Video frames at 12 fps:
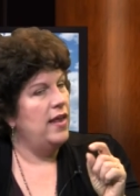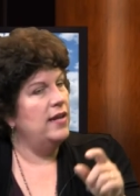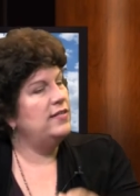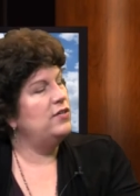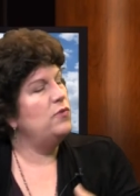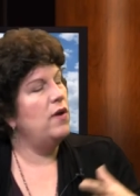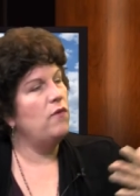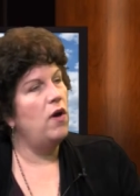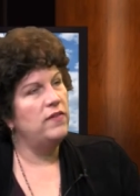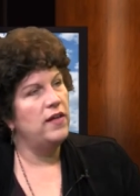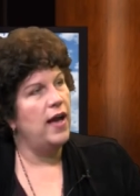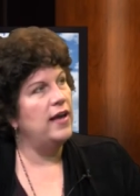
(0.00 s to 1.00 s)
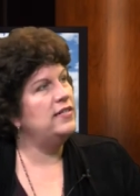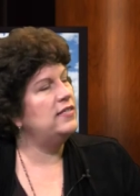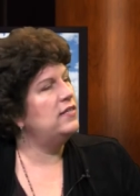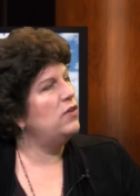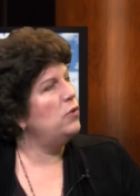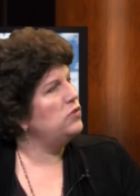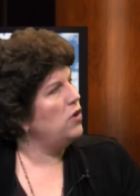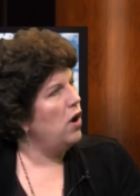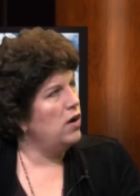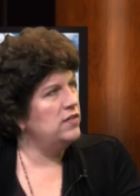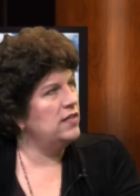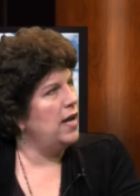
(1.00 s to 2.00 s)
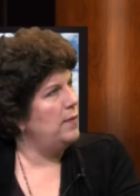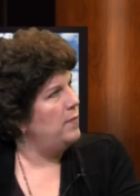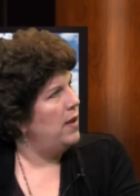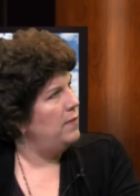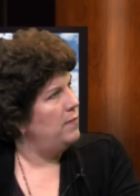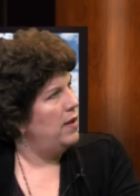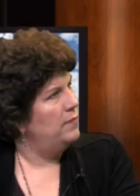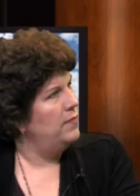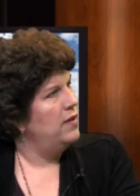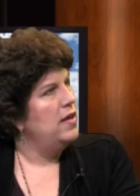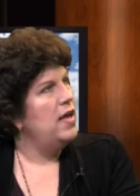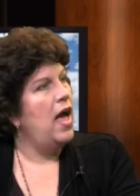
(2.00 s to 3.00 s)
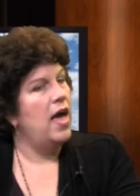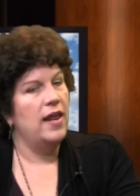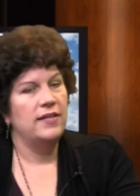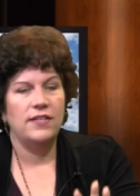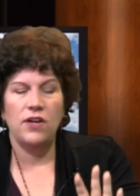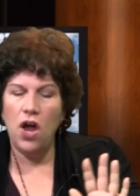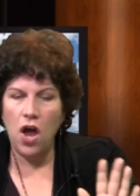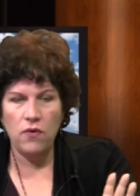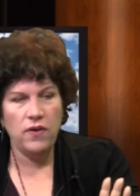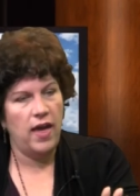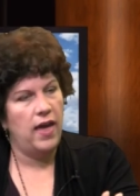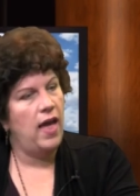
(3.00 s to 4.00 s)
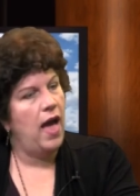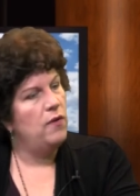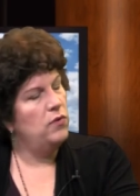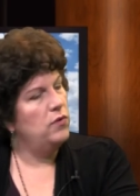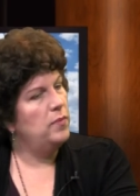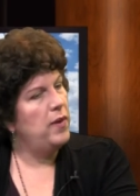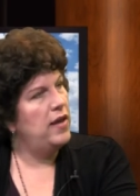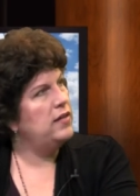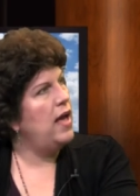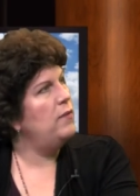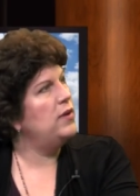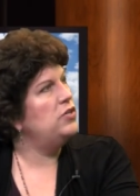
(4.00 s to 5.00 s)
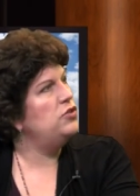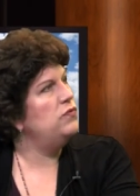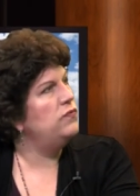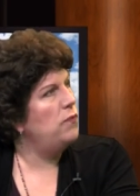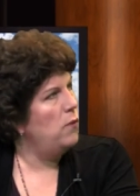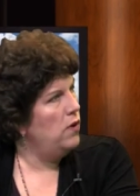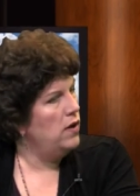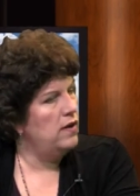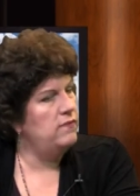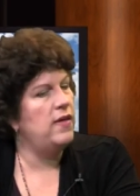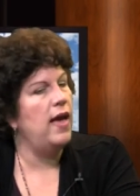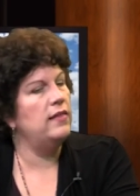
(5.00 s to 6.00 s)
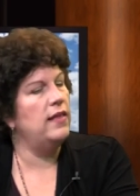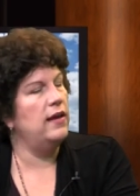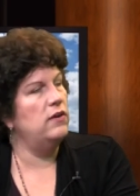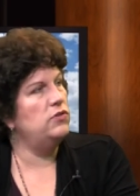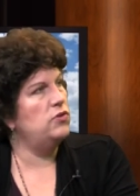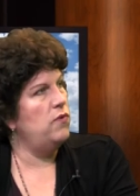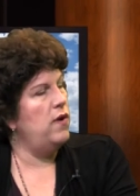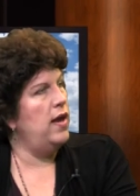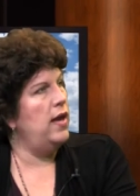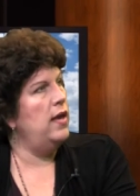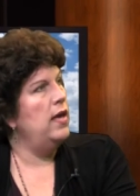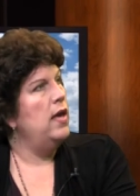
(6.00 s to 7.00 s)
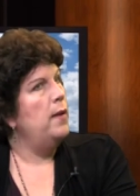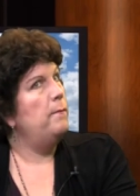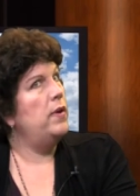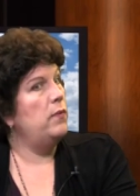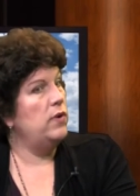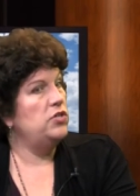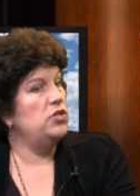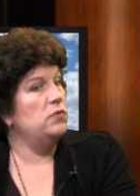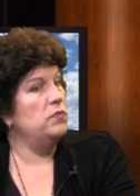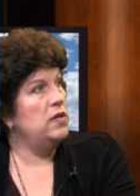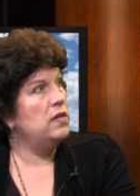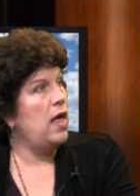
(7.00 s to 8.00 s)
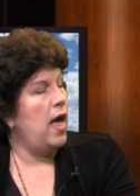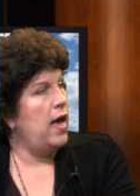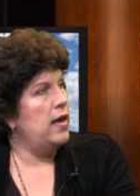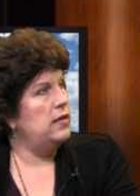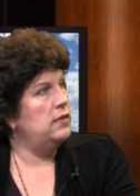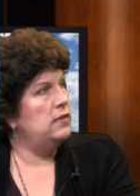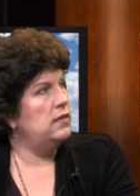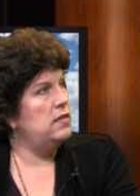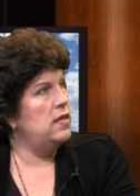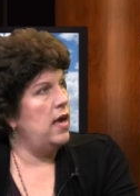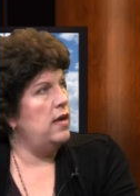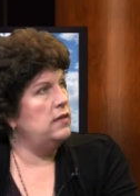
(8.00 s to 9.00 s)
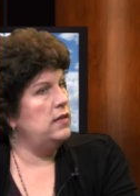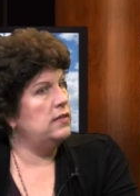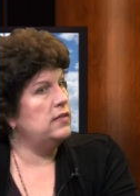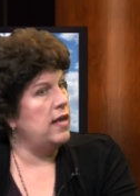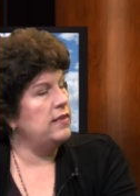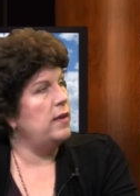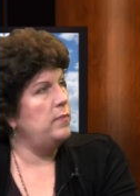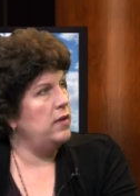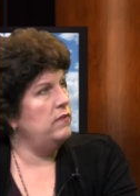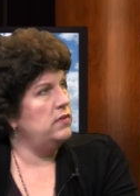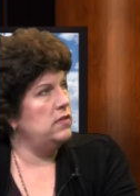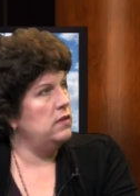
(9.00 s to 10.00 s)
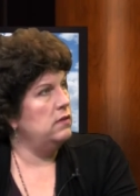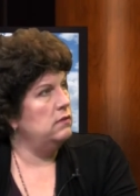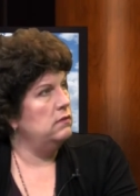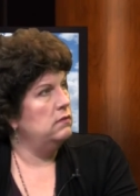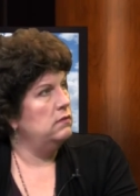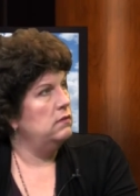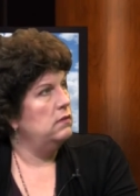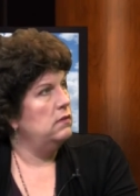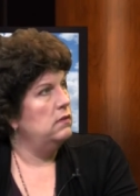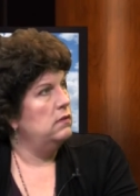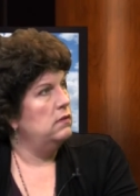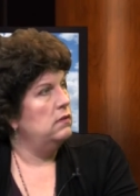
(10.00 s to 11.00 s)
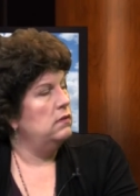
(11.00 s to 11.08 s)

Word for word: And I said, you have all the. He said, those are hard to come by, mom. Yes. And I said, okay, I will replace. I will get you four of that Lego toy, but I want you to realize that it's not that big of a deal. Mm-hmm. It's